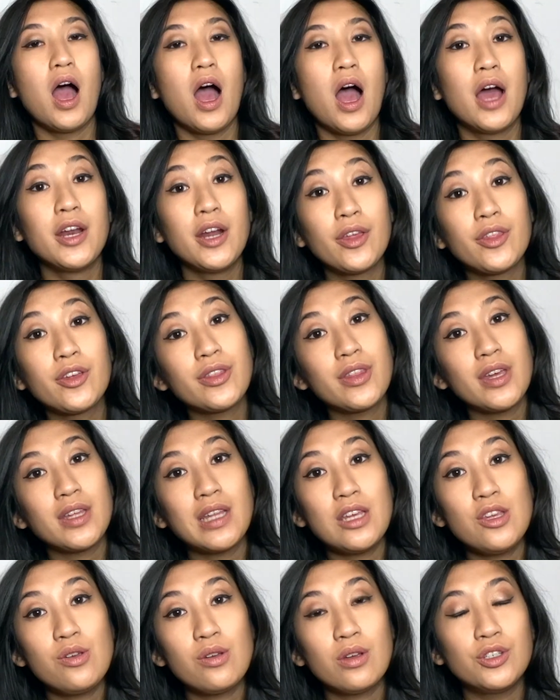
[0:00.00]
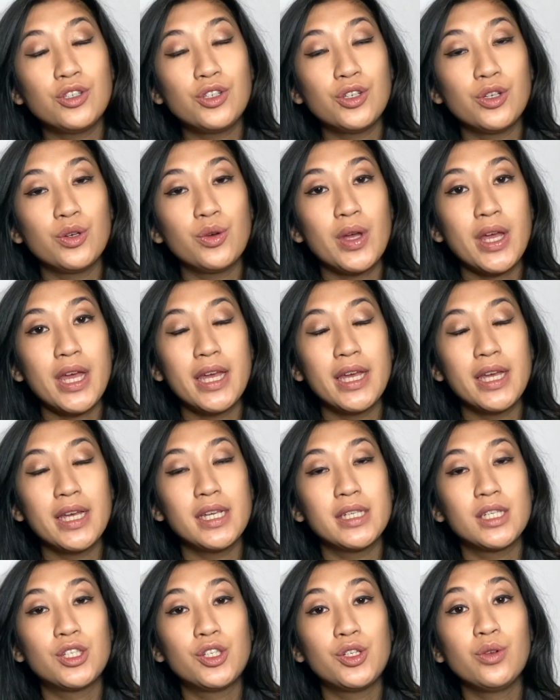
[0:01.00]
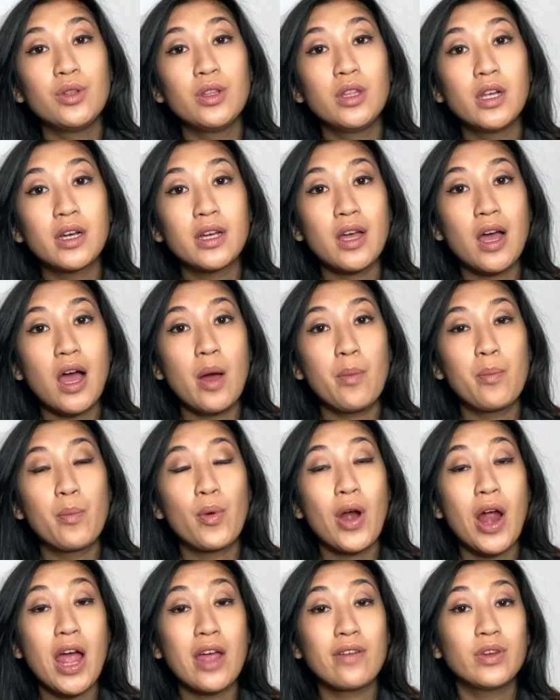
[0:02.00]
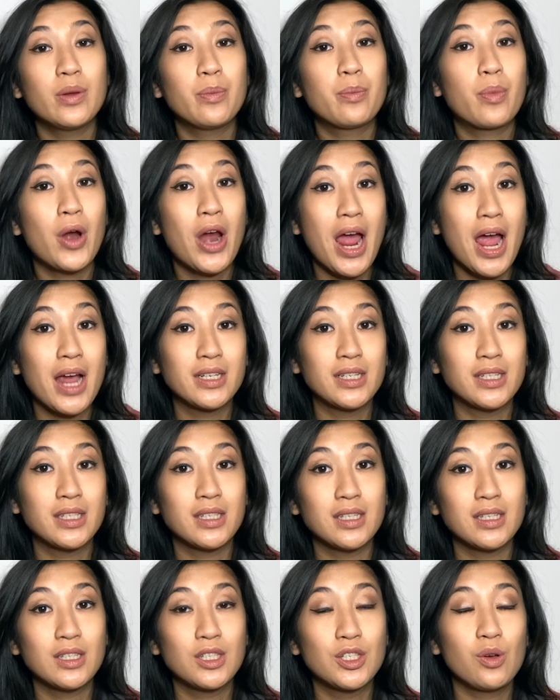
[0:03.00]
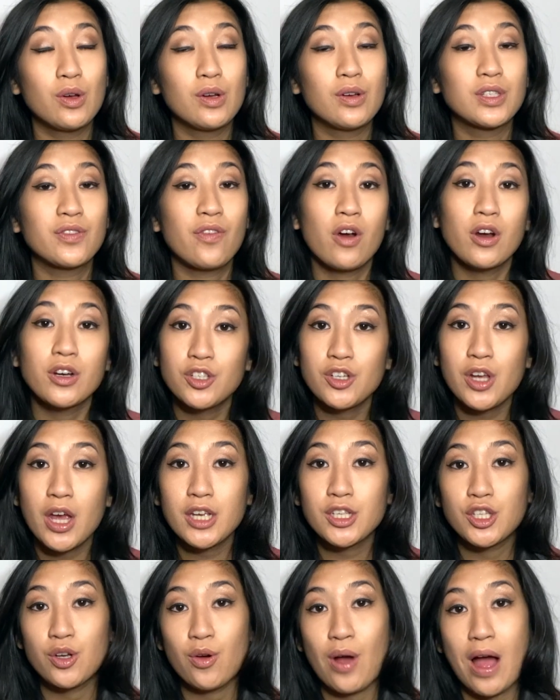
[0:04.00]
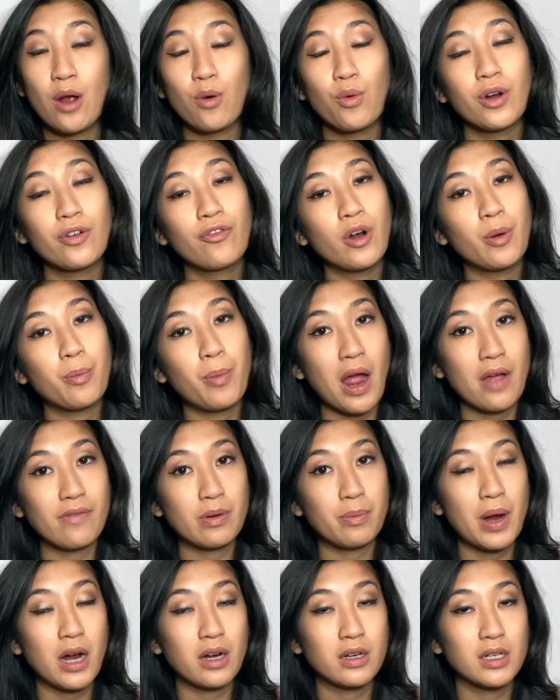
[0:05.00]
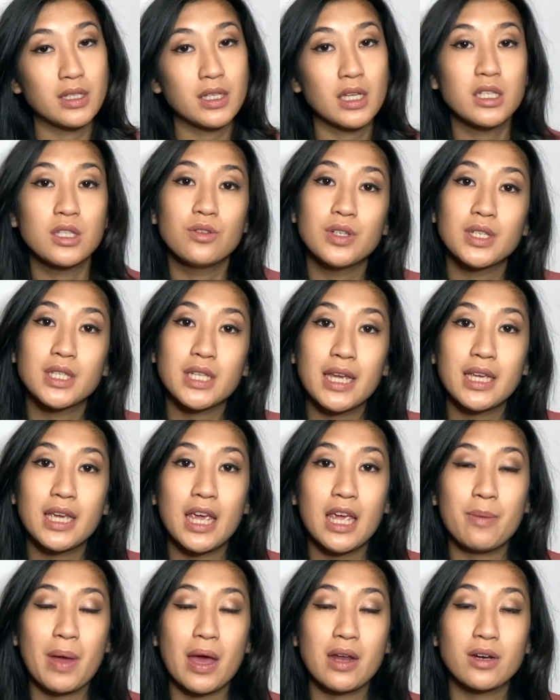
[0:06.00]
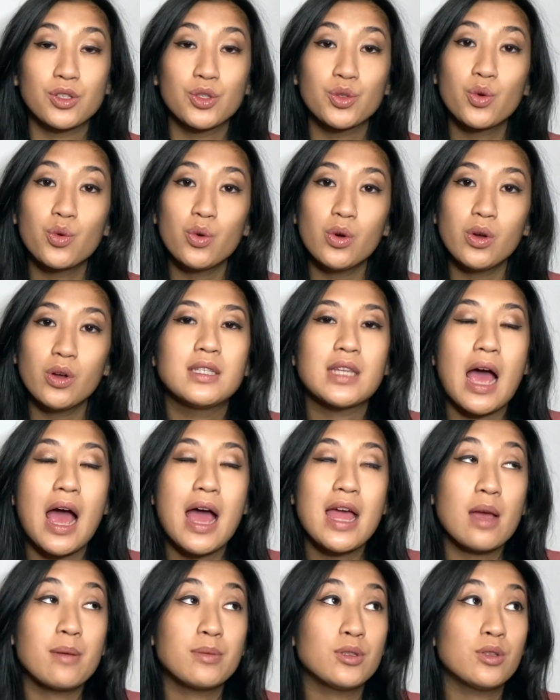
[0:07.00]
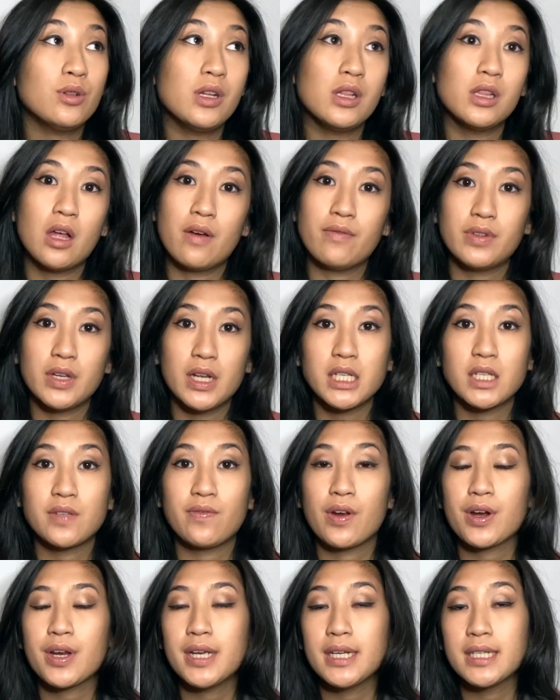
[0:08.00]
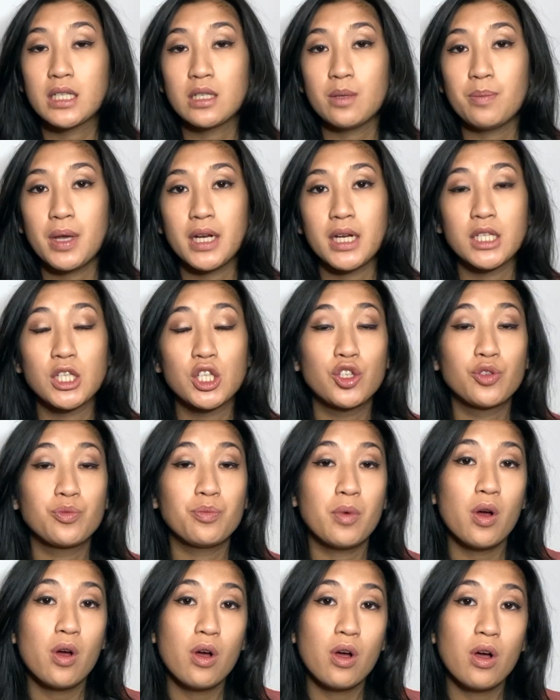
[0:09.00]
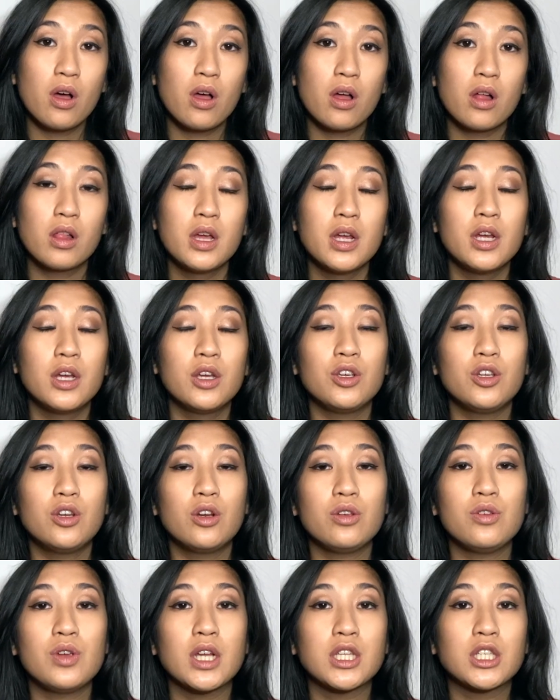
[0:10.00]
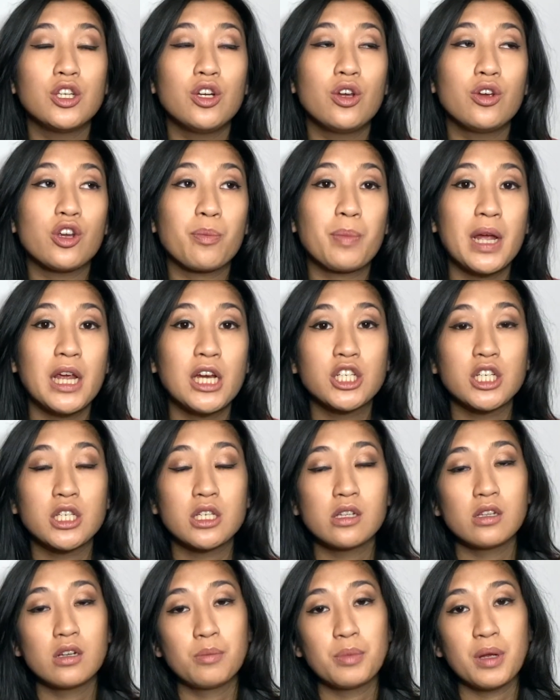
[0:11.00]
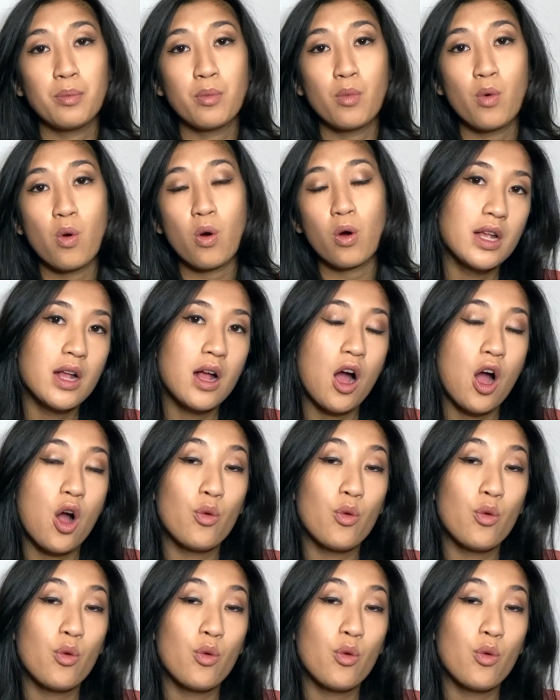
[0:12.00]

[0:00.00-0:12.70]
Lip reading: Another thing that you could do is to look up private practices. So as far as you guys know, I worked for a private practice as soon as I came out of school. I absolutely loved it. It's very intimate, it's small, you get to know your patients a little bit more.